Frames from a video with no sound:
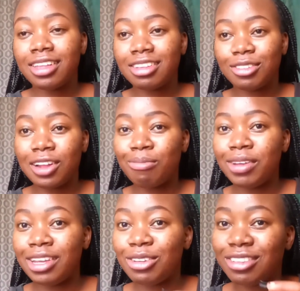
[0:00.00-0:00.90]
so I'll be
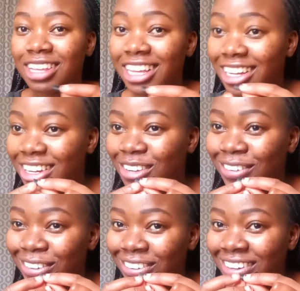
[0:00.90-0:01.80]
using it
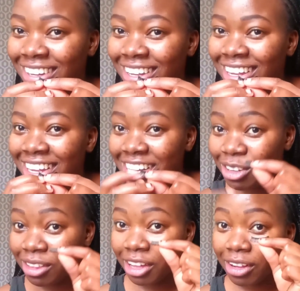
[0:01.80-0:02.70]
to do
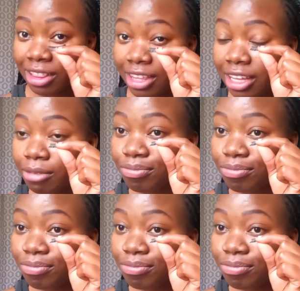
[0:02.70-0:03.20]
the whole thing.